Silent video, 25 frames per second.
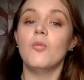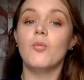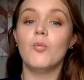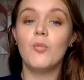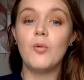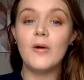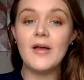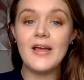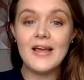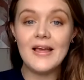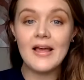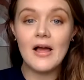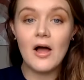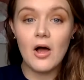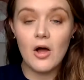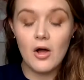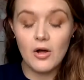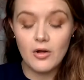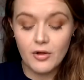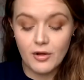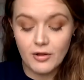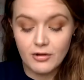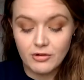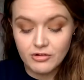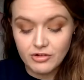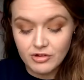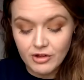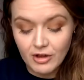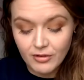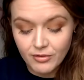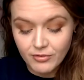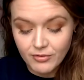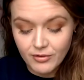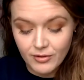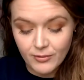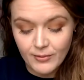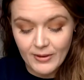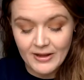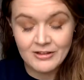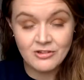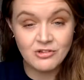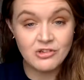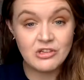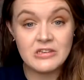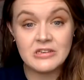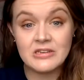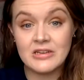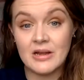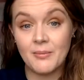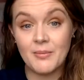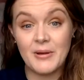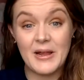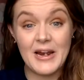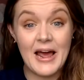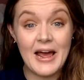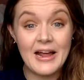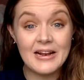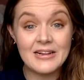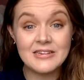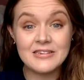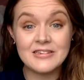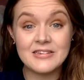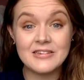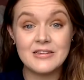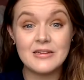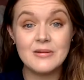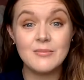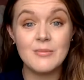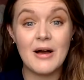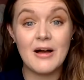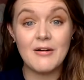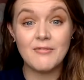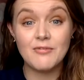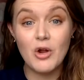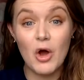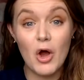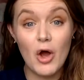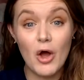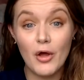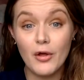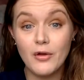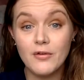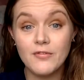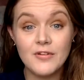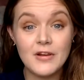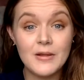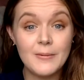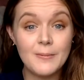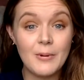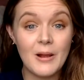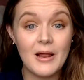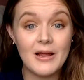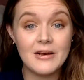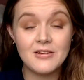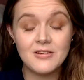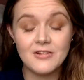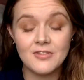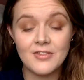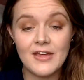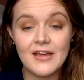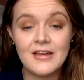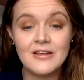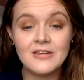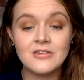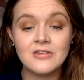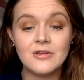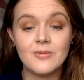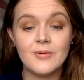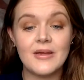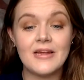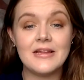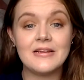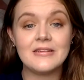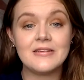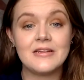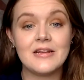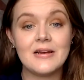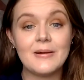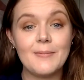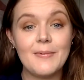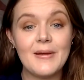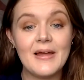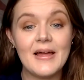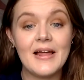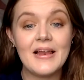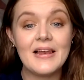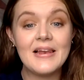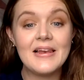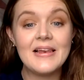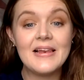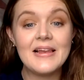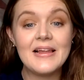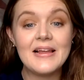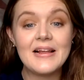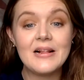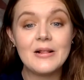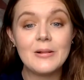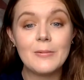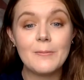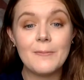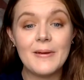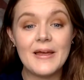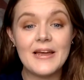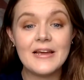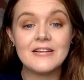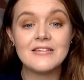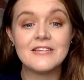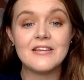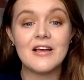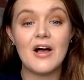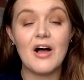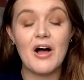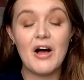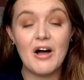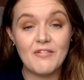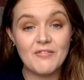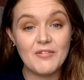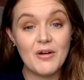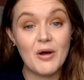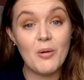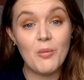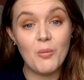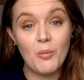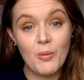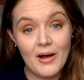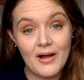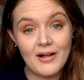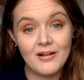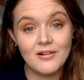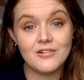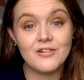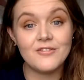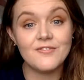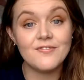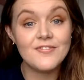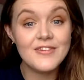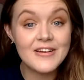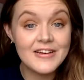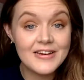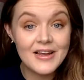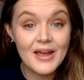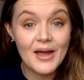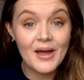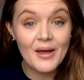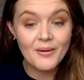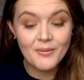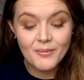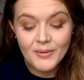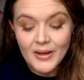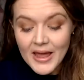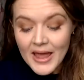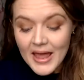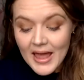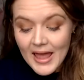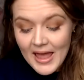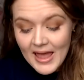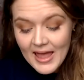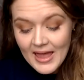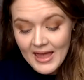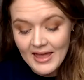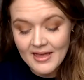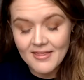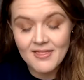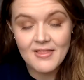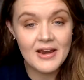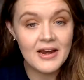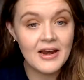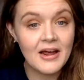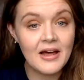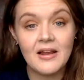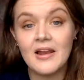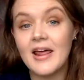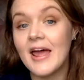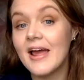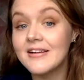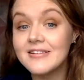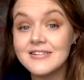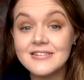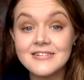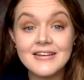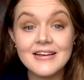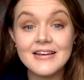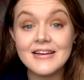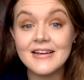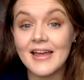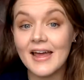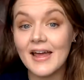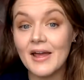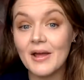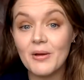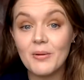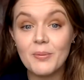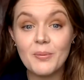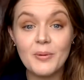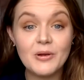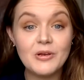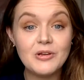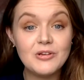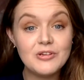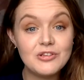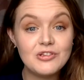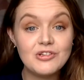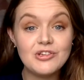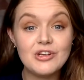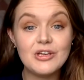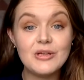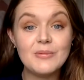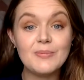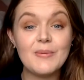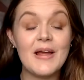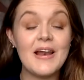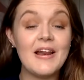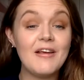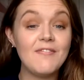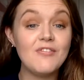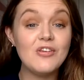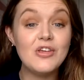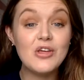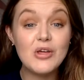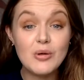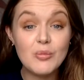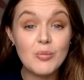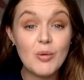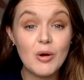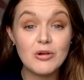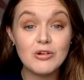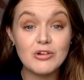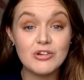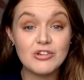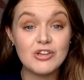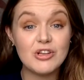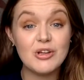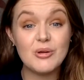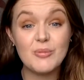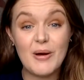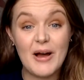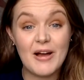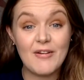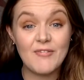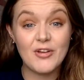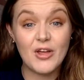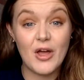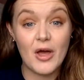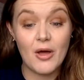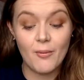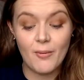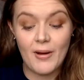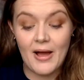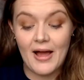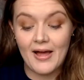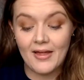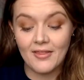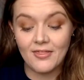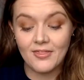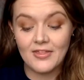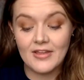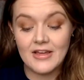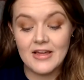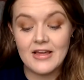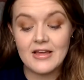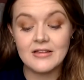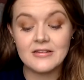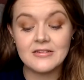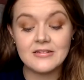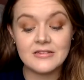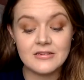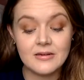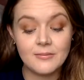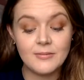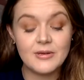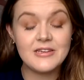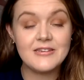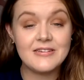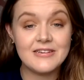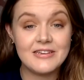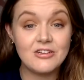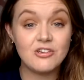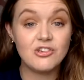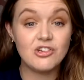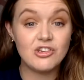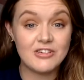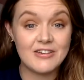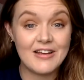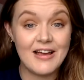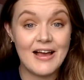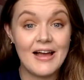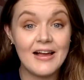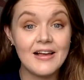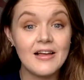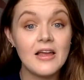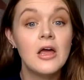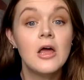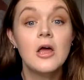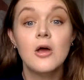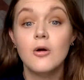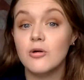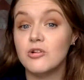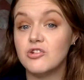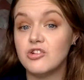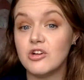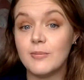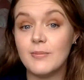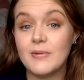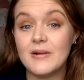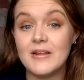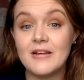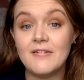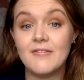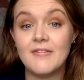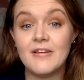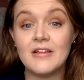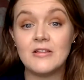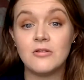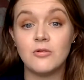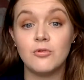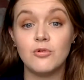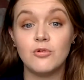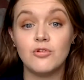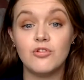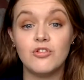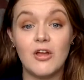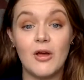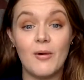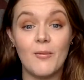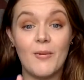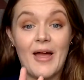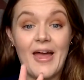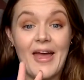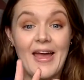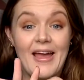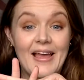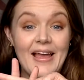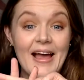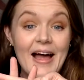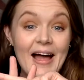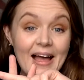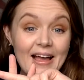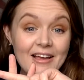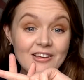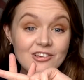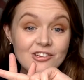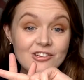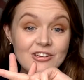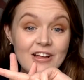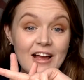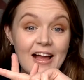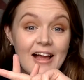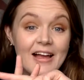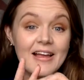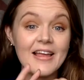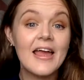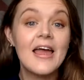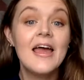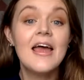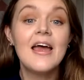we are going to go through the questions, I'm going to answer them. I've not overly planned this, so it's going to be a little bit of a wild video. And then I'll edit it, get it up on YouTube. And if you want to have a go at the Summer Teacher tag, which I believe is also a hashtag,